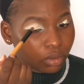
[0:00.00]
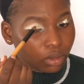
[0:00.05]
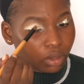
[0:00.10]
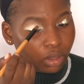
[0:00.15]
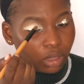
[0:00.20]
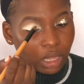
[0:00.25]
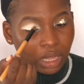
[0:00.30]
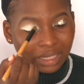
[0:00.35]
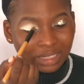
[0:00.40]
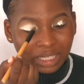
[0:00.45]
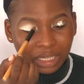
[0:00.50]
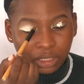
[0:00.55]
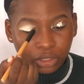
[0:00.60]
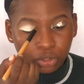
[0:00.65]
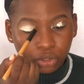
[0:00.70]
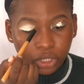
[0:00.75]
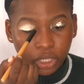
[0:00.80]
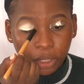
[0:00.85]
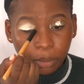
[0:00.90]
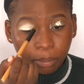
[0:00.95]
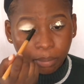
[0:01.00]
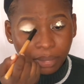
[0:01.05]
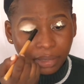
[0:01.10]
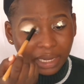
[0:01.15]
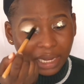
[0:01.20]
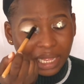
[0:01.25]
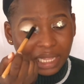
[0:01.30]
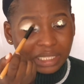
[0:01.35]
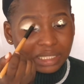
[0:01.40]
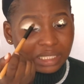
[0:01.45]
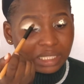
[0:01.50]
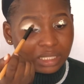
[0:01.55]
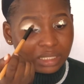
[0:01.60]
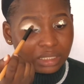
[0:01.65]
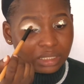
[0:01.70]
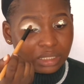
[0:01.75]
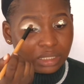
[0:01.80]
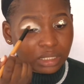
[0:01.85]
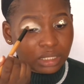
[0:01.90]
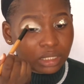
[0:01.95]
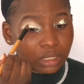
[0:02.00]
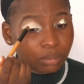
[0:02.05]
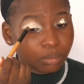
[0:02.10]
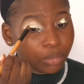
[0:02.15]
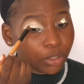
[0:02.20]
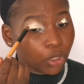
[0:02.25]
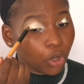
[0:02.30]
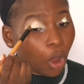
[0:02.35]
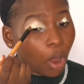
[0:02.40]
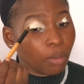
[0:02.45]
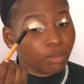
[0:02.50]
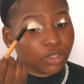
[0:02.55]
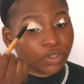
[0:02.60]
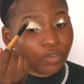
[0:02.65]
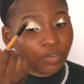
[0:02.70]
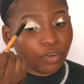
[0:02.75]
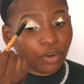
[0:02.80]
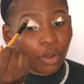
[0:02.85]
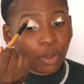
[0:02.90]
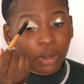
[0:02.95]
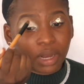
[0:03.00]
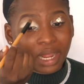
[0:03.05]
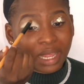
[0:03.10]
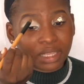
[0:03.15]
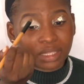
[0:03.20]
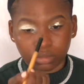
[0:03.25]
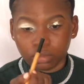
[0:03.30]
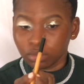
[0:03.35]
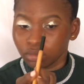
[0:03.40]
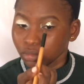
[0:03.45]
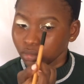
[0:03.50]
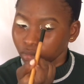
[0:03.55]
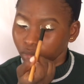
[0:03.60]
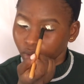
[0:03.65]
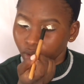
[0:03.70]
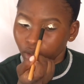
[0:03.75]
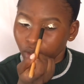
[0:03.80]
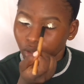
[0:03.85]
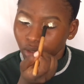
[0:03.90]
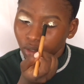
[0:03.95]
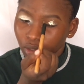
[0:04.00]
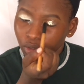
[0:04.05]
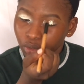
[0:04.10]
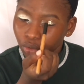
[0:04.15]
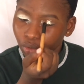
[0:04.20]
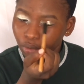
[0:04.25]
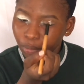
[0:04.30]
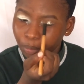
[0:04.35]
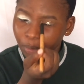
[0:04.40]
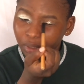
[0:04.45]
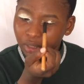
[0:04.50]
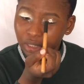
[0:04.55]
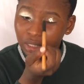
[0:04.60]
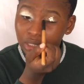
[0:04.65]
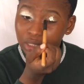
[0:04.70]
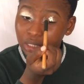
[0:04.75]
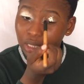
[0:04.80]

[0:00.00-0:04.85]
And then you keep blending till it becomes flawless. You repeat the same